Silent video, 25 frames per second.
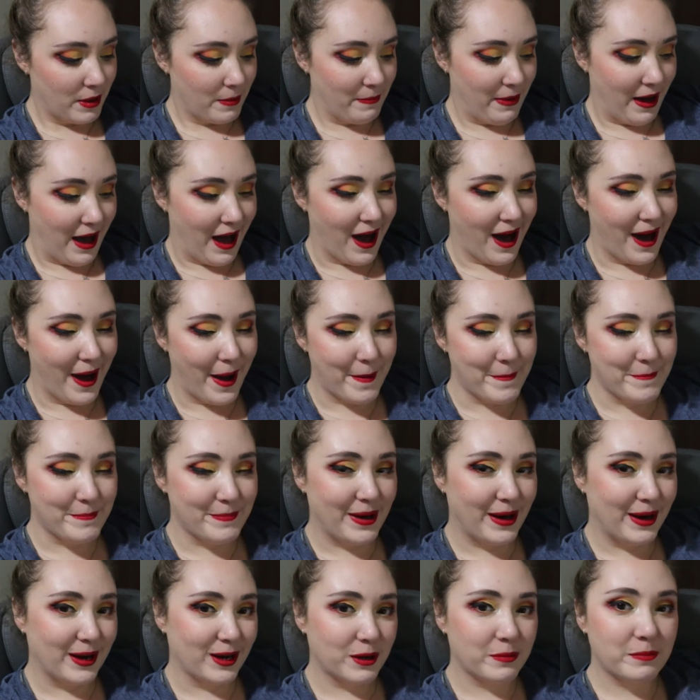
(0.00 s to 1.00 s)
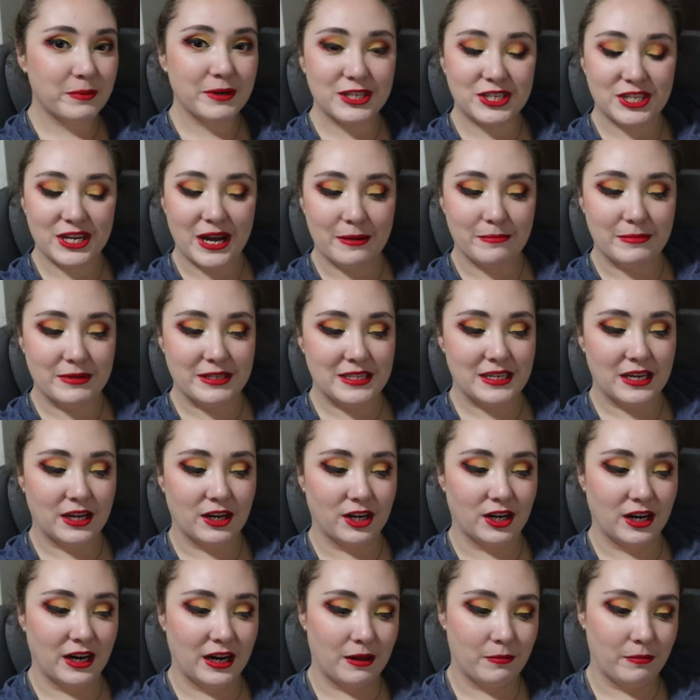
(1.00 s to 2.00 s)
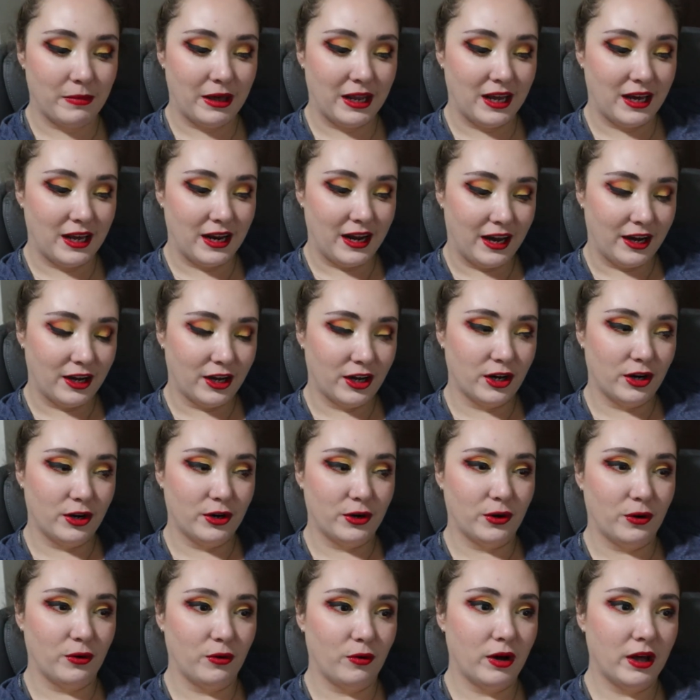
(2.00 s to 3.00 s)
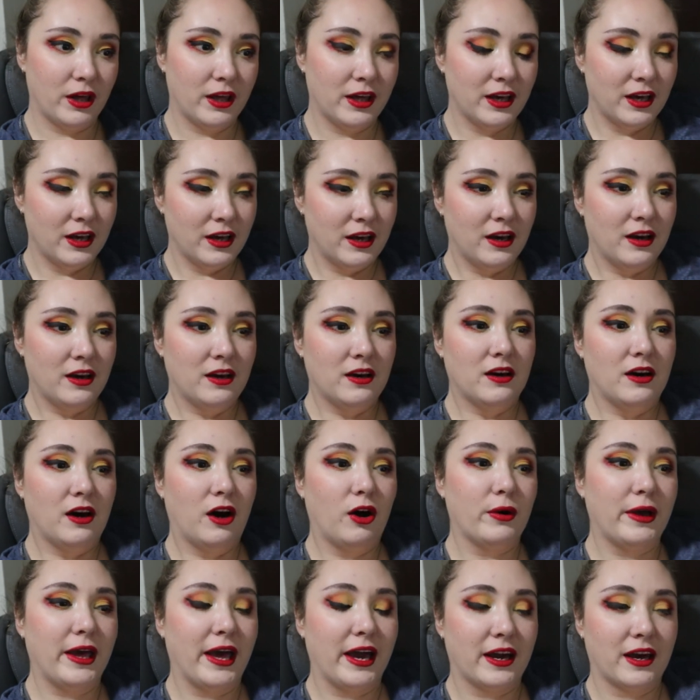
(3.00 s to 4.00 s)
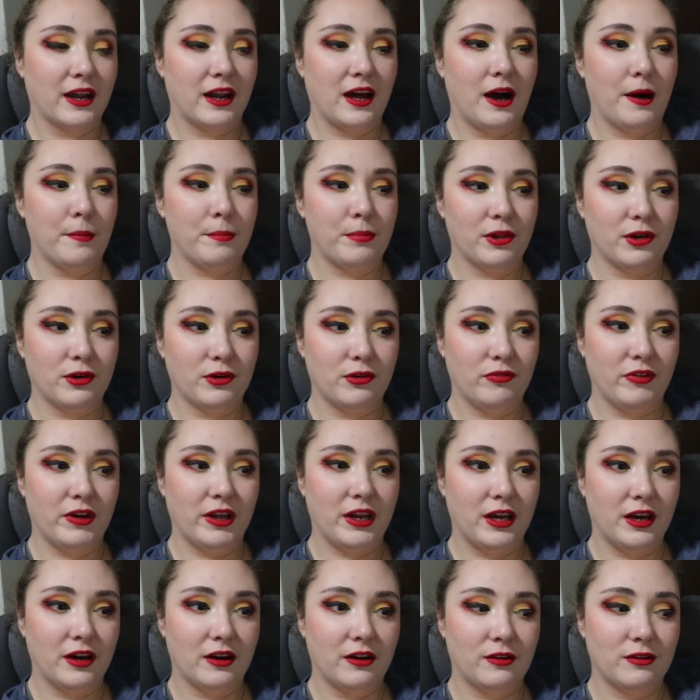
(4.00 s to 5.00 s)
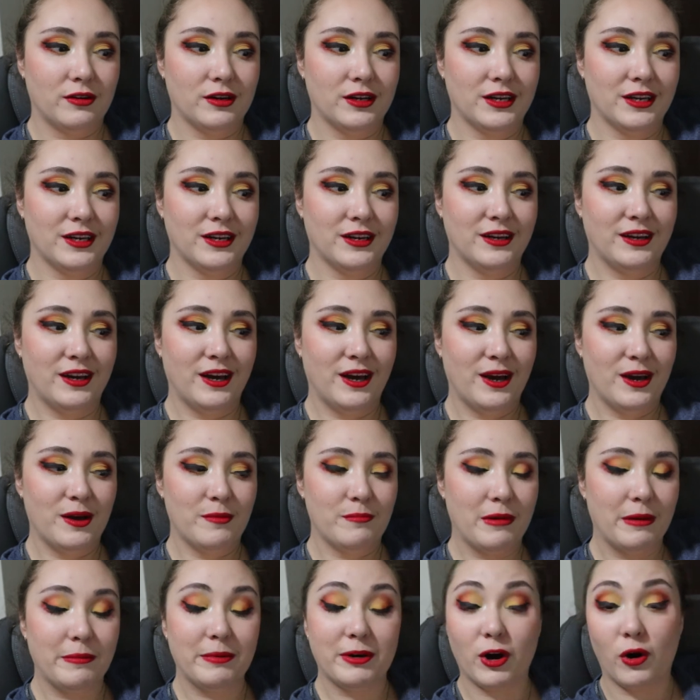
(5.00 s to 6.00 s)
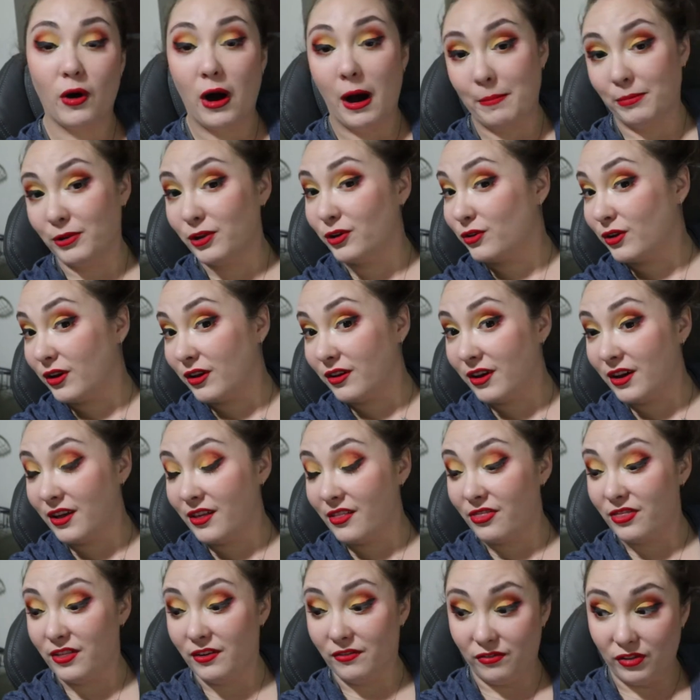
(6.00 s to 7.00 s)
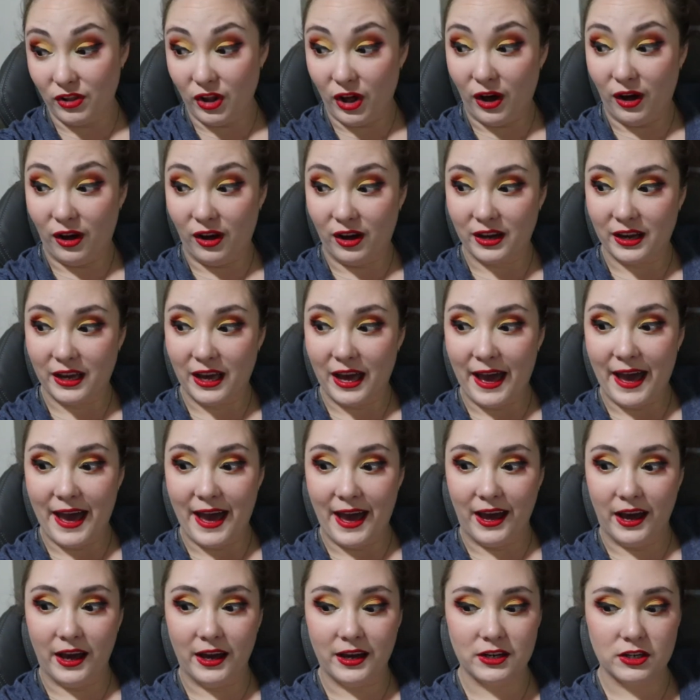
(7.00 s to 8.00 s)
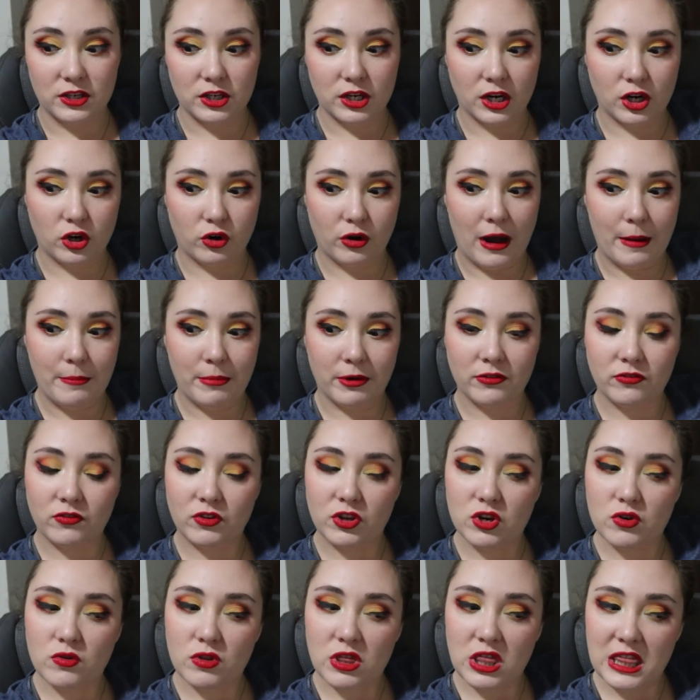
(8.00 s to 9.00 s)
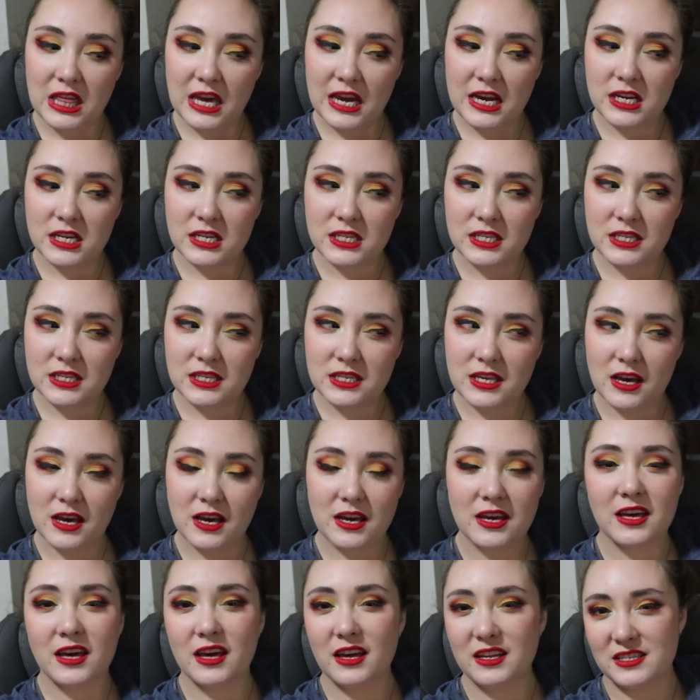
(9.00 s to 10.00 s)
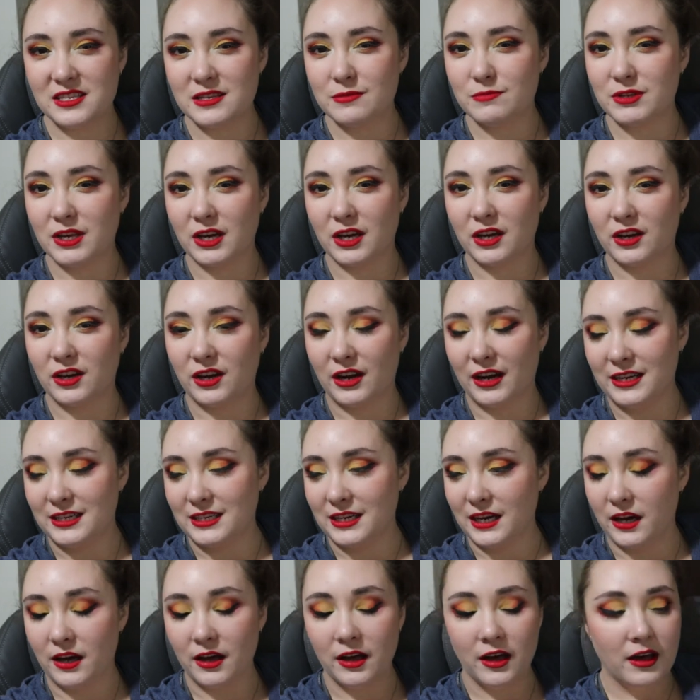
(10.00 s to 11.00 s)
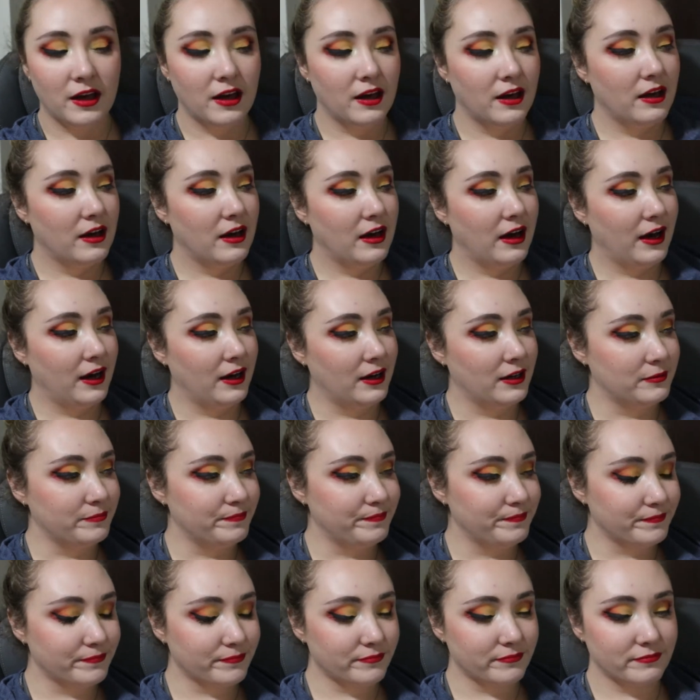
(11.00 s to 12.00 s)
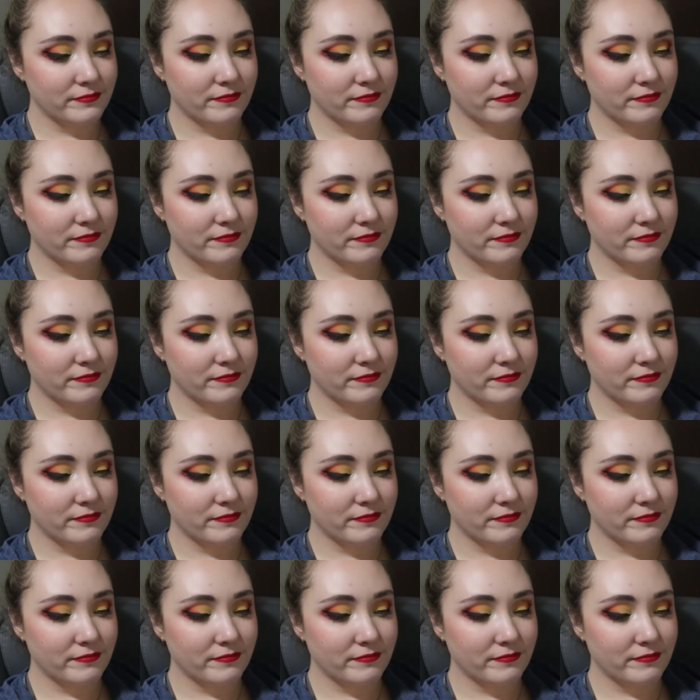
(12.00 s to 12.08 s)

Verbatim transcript: Baham Pug pajamas here in a minute and go, oh yeah, I got to upload video. Maybe go upload the vlog and grab a few things. That seems like a good idea. Um,